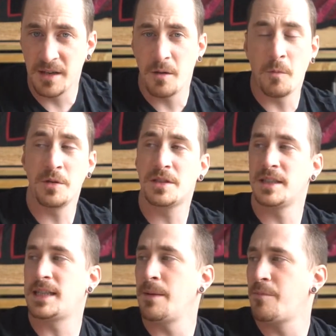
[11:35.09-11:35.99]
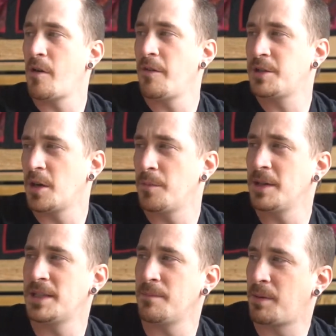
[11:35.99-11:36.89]
once the temporary top
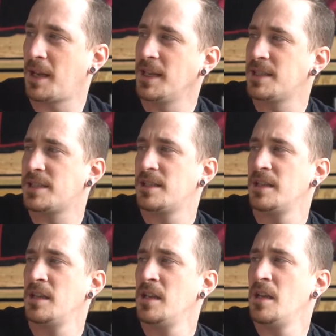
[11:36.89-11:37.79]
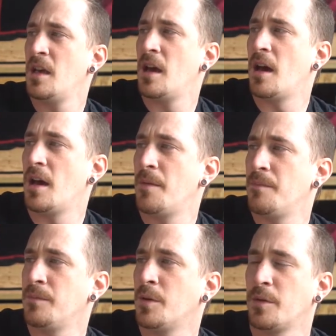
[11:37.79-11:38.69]
is in place,
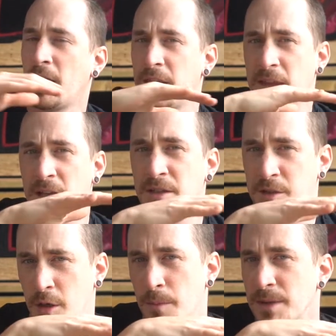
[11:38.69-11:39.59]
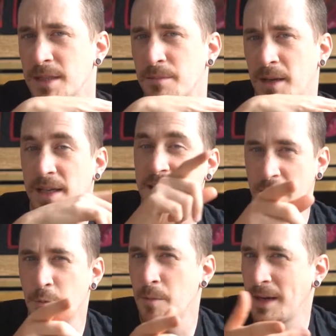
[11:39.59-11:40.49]
or like the undertop is in place,
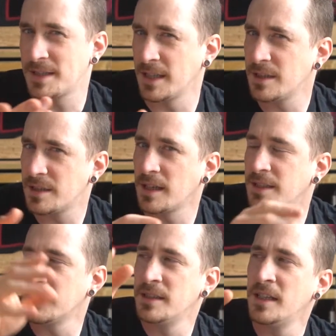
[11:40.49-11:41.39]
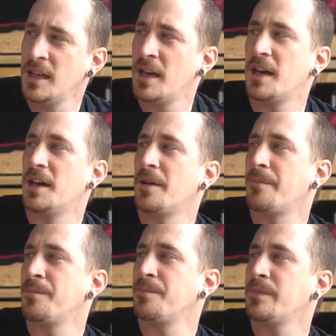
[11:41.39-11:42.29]
it will make sense later.
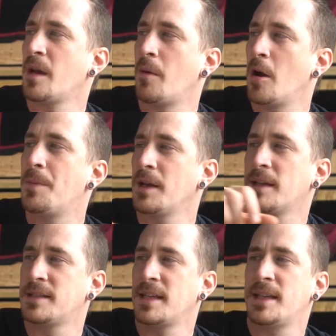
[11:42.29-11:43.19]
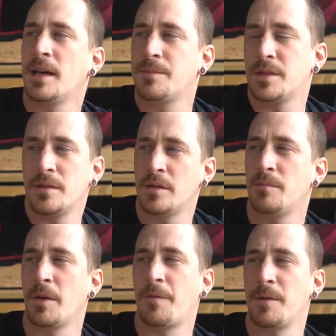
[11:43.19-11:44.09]
I'm hoping I can take it up to
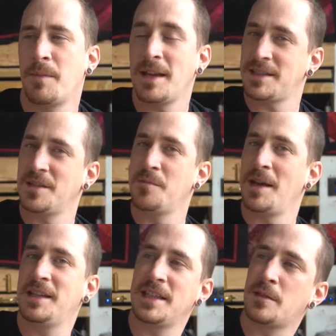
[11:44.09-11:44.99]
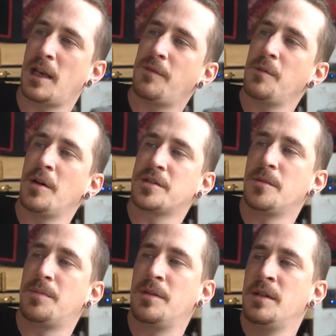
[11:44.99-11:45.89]
my friend Matt, who made this lovely
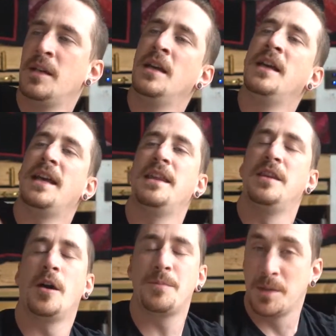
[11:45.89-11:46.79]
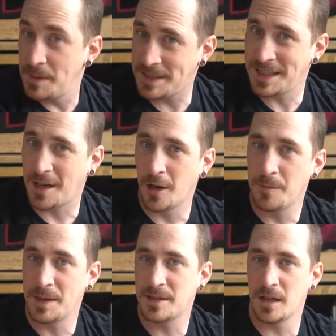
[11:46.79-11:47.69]
worktop, in the optimistic
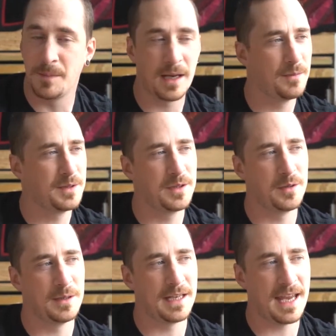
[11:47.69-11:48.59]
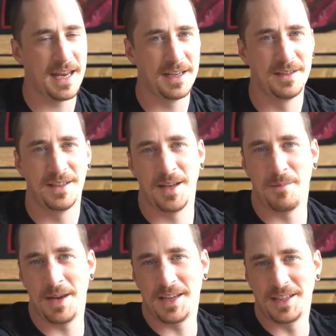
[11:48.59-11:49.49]
hope he's going to be able to do it again and
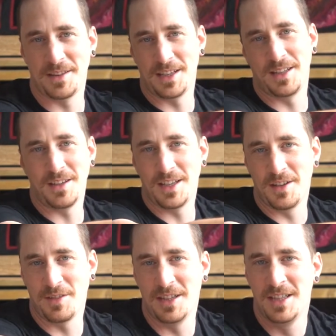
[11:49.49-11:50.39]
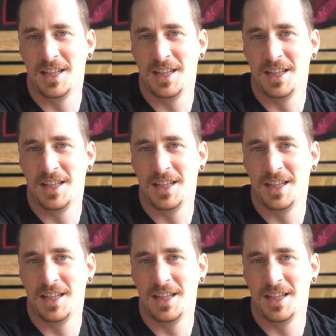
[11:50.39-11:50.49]
make another